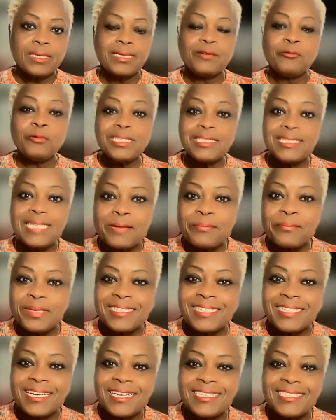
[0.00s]
Wouldn't that be
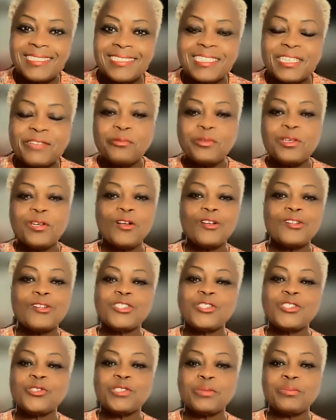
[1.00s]
nice if we all
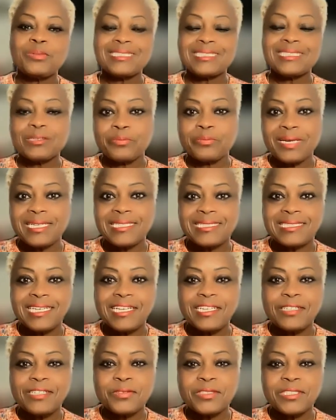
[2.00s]
showed up as our best
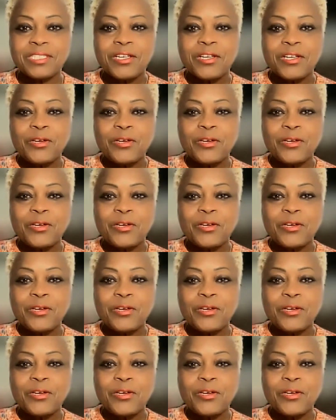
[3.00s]
selves?